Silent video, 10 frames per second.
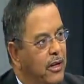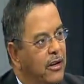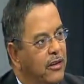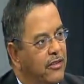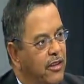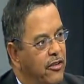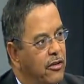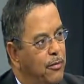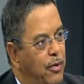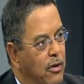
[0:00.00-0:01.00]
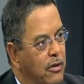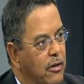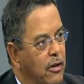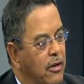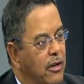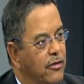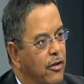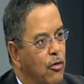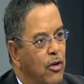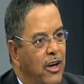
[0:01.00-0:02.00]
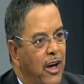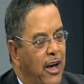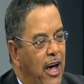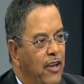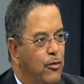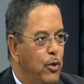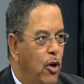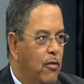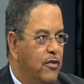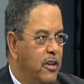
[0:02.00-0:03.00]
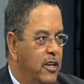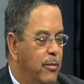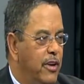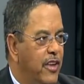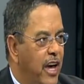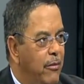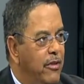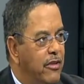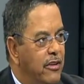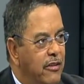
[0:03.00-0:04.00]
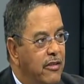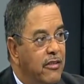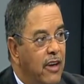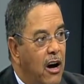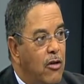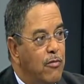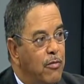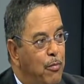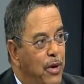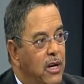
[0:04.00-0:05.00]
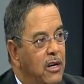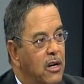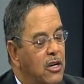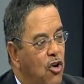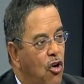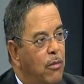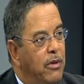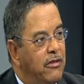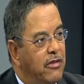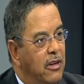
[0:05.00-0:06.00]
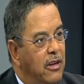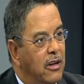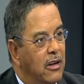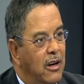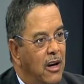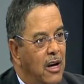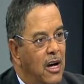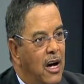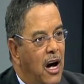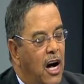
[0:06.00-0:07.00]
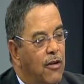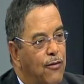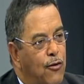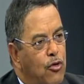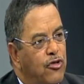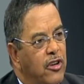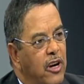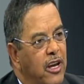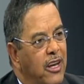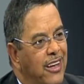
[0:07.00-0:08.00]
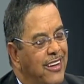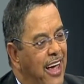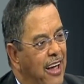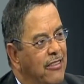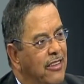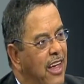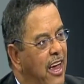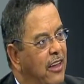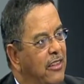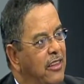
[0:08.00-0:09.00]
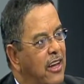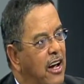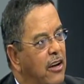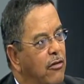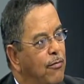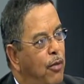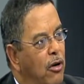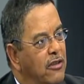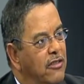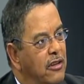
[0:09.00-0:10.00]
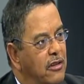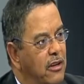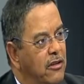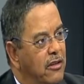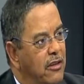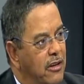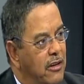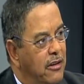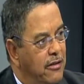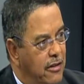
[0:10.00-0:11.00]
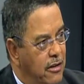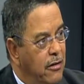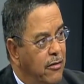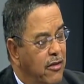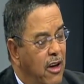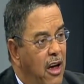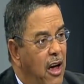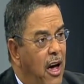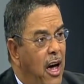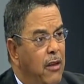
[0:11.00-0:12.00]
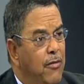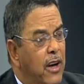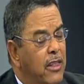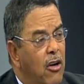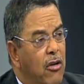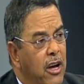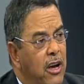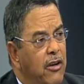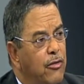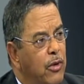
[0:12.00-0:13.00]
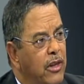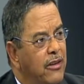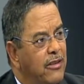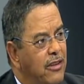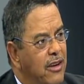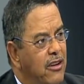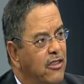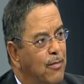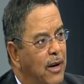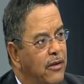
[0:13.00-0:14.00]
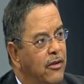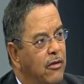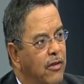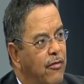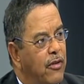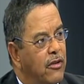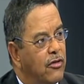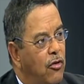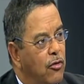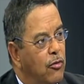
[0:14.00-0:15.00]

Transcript: particularly the central part, you know. So as we often hear about the Amazon, this is our big carbon sink here. Unfortunately, it hasn't had the kind of policy attention that it deserves. And in fact, there are areas where there's serious plundering of Africa's